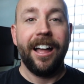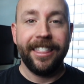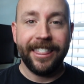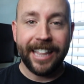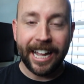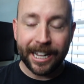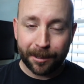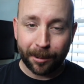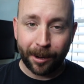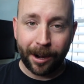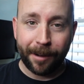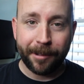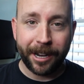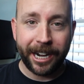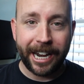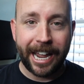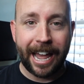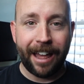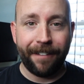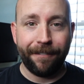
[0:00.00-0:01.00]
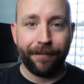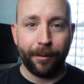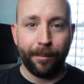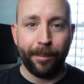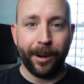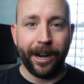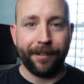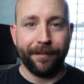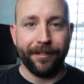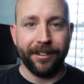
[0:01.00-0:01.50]
That's what I'm going to have for
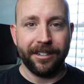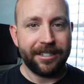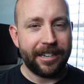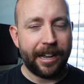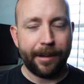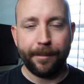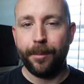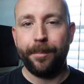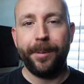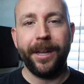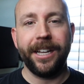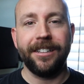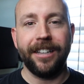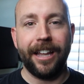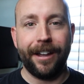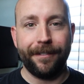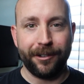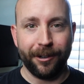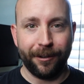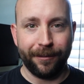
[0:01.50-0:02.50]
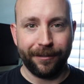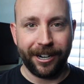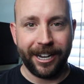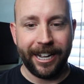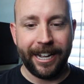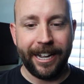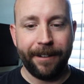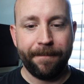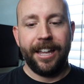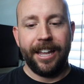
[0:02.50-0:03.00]
breakfast. I'm a big leftover
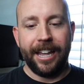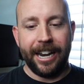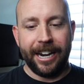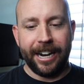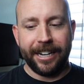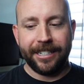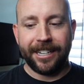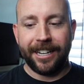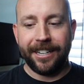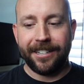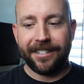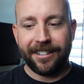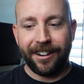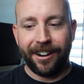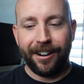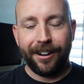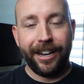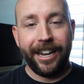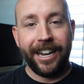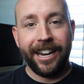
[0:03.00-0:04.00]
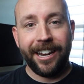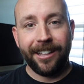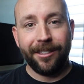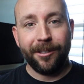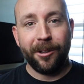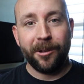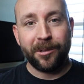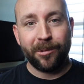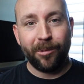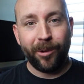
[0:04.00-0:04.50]
guy. And as I start eating
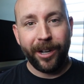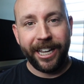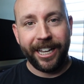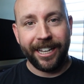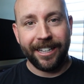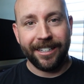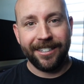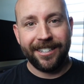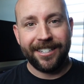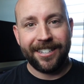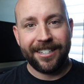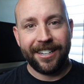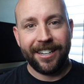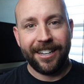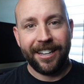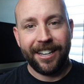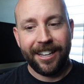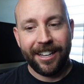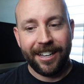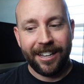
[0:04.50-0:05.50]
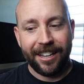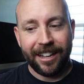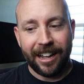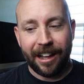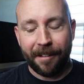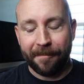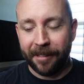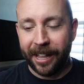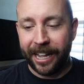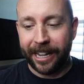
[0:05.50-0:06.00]
those wings,
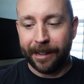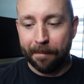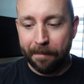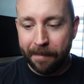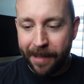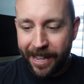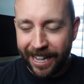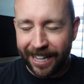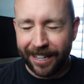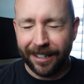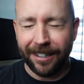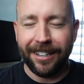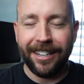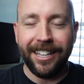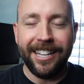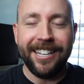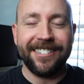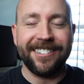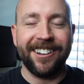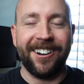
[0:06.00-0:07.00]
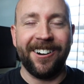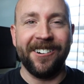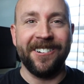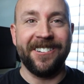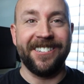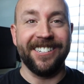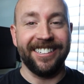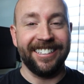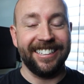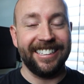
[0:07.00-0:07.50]
I'm like, man, these are
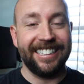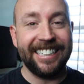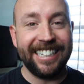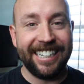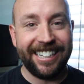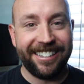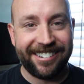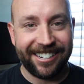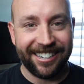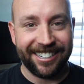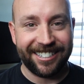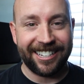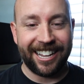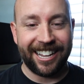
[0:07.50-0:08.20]
delicious.